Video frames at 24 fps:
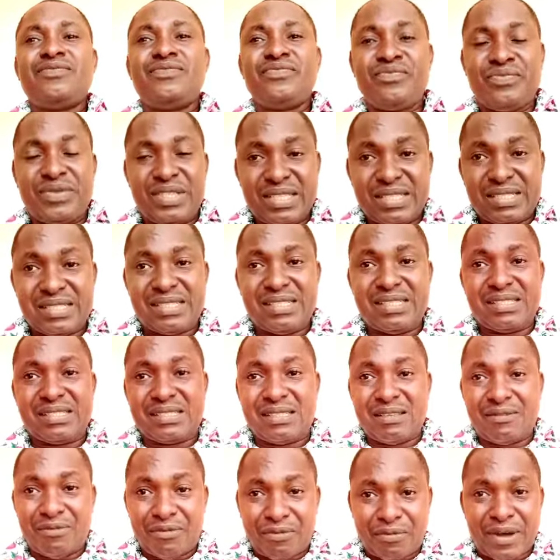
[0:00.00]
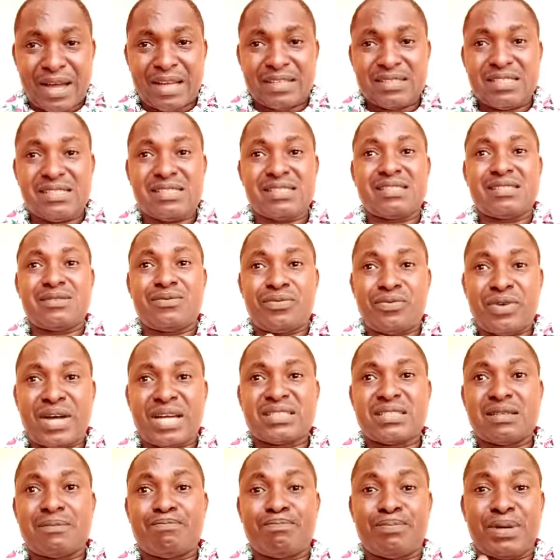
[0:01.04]
this is the fact this is in fact
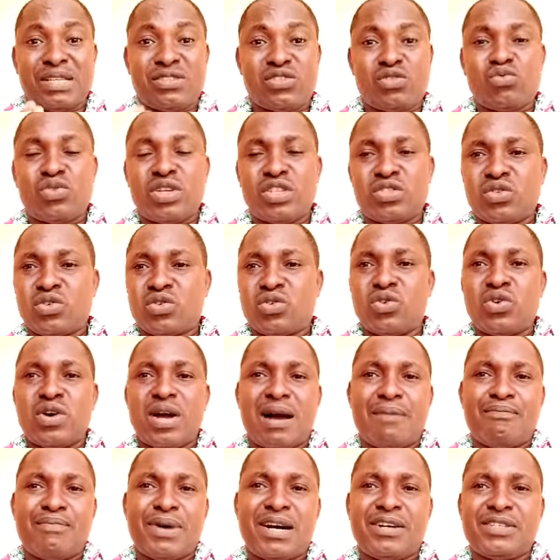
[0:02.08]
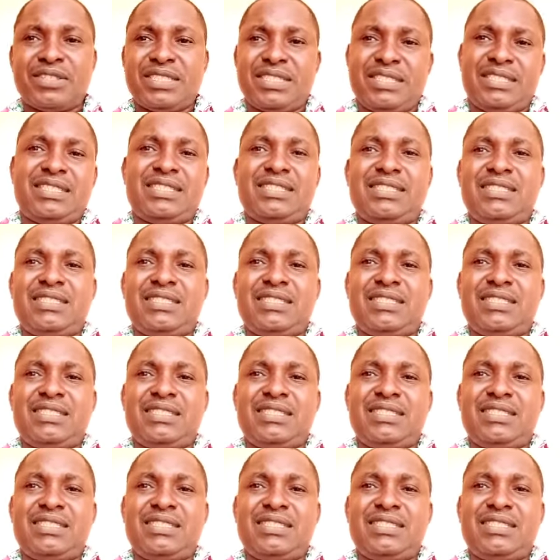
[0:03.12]
the best way to go about it